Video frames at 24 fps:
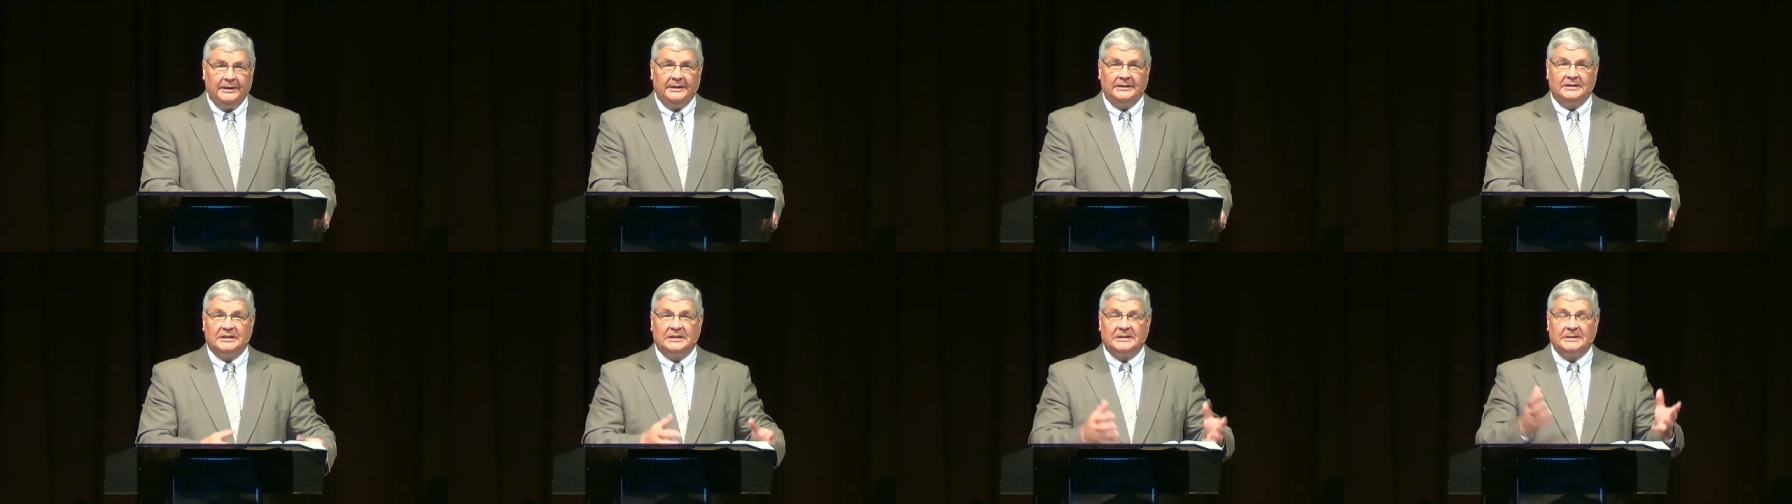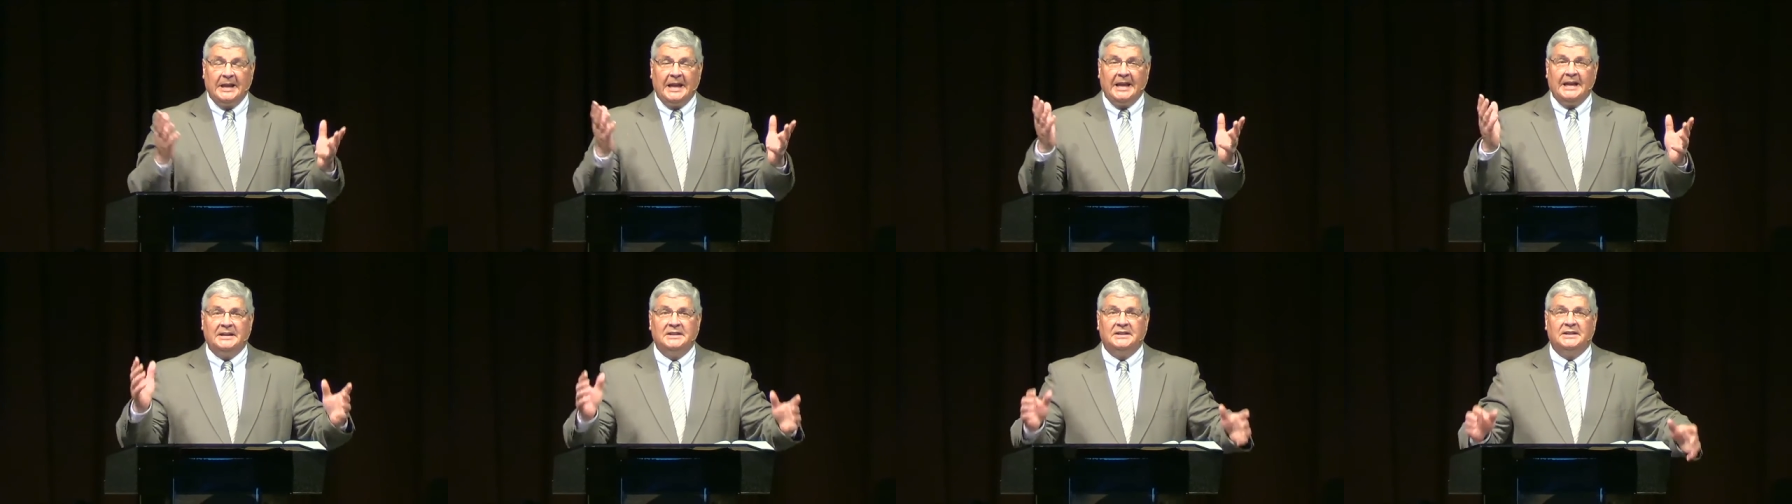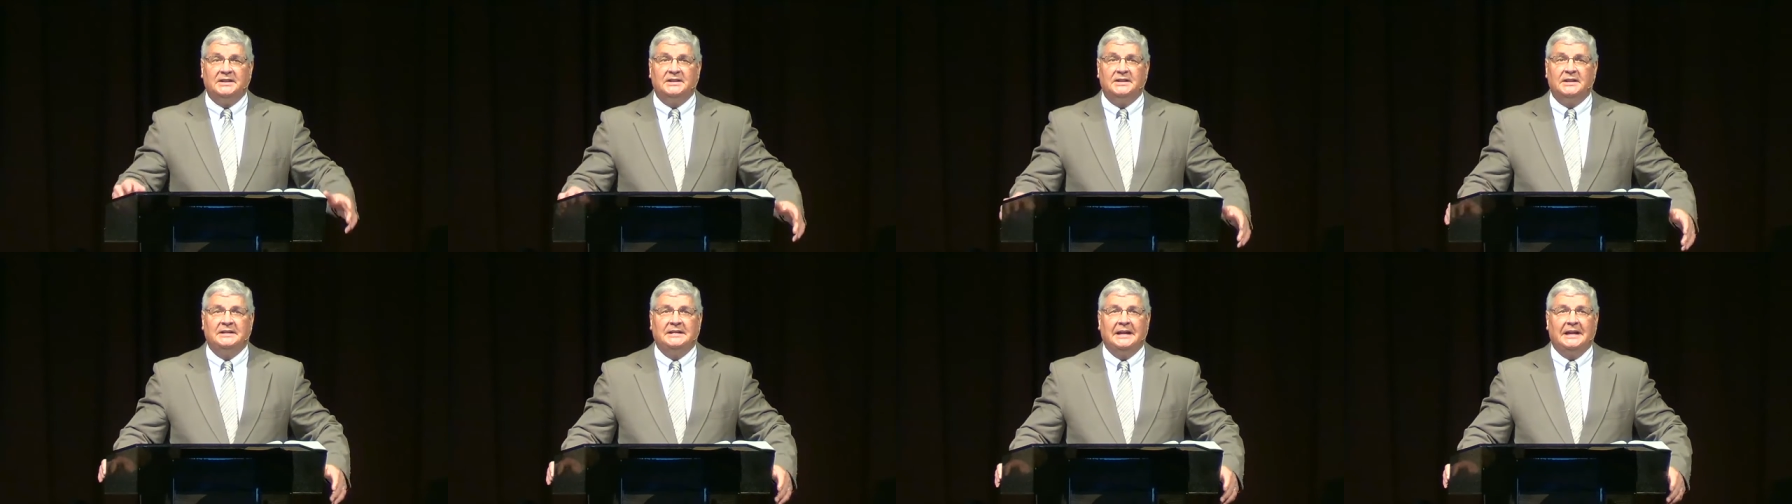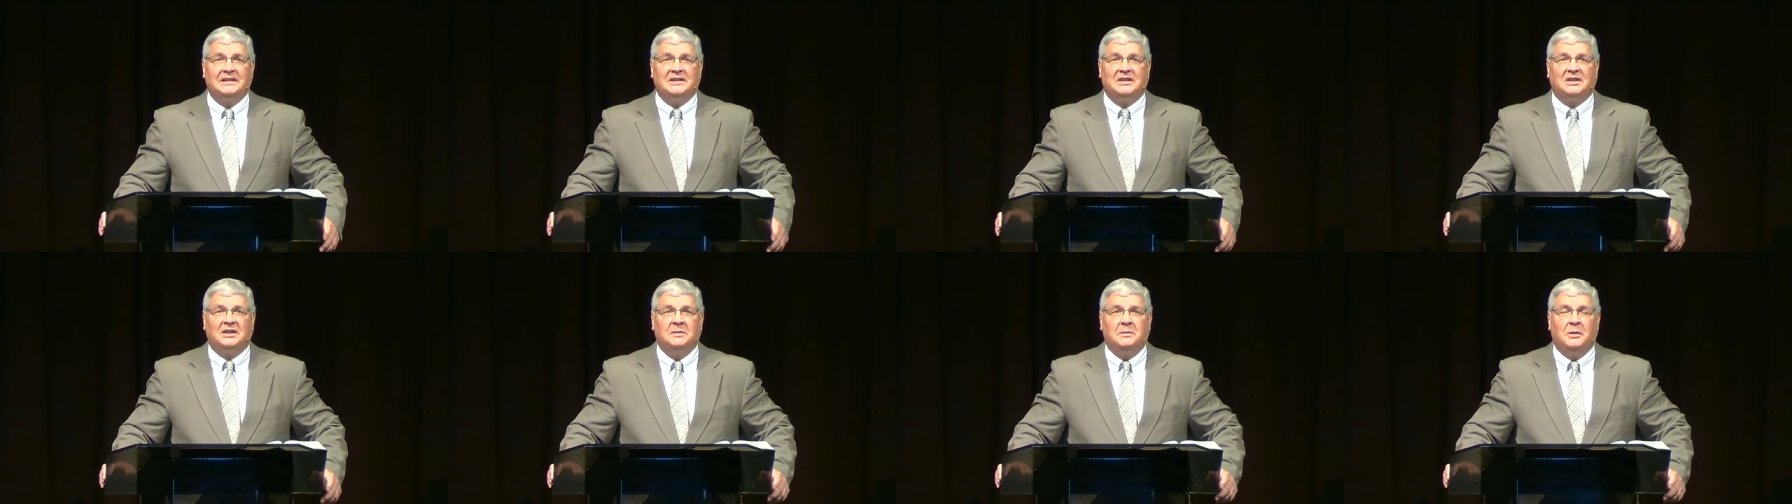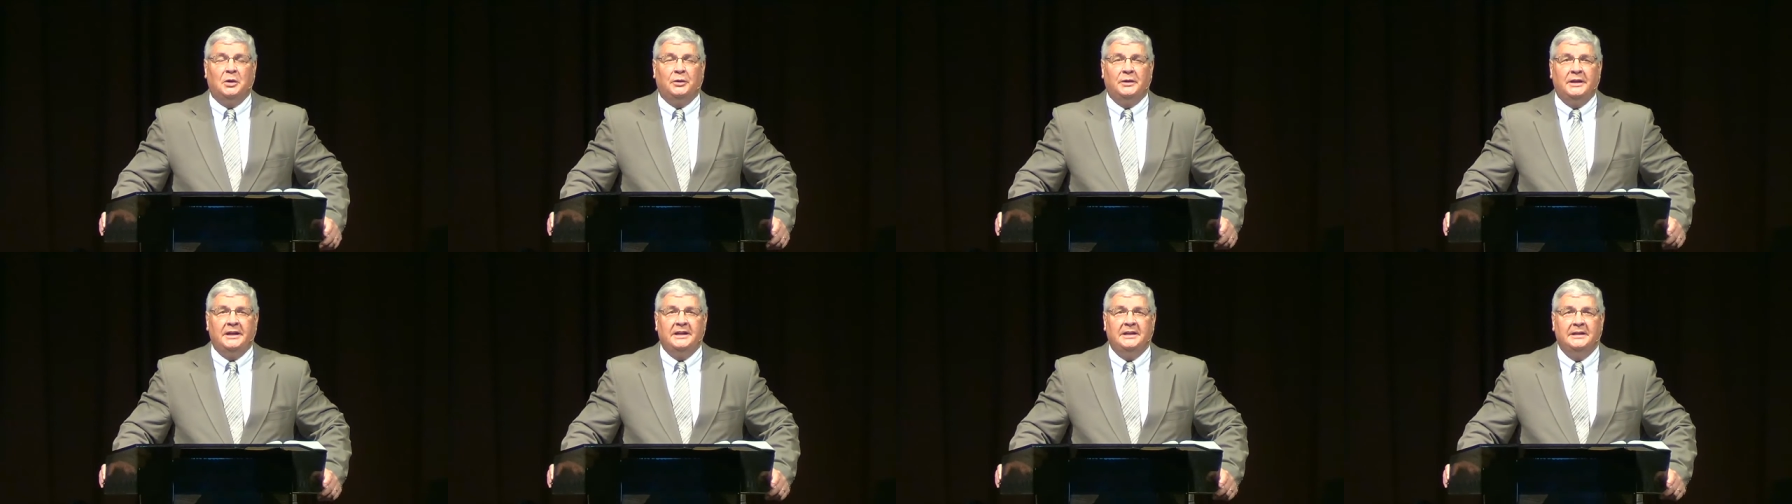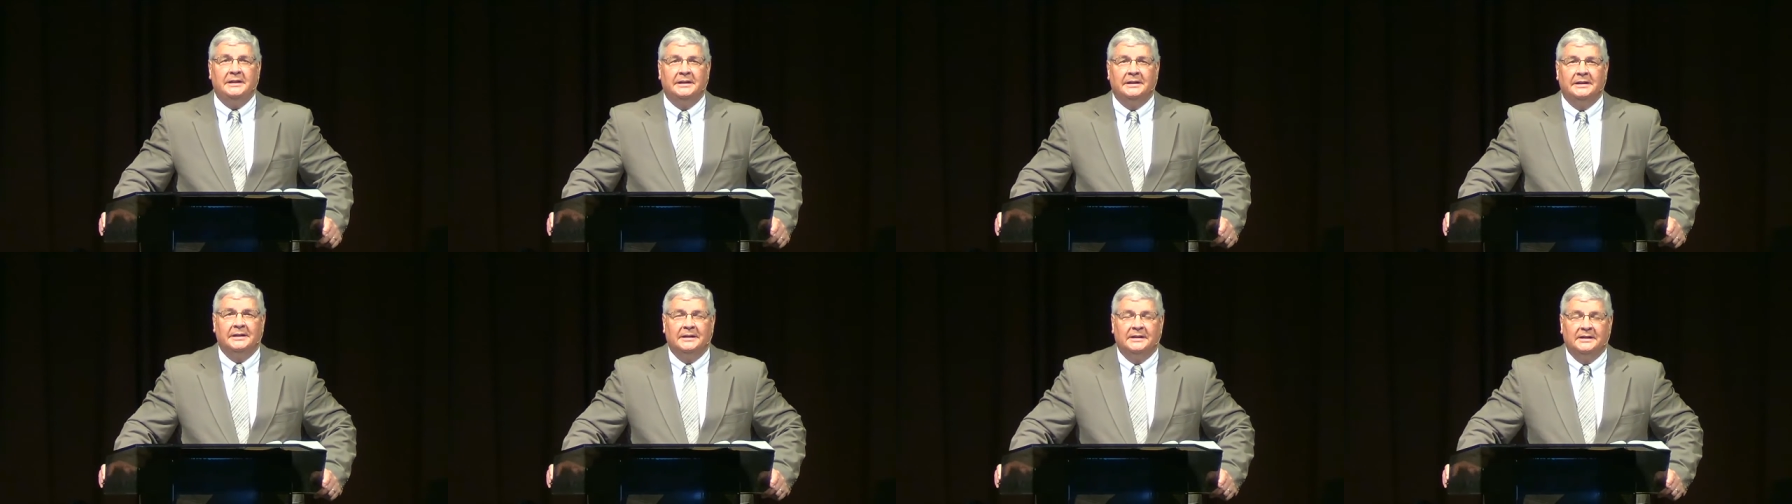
it stands as a testimony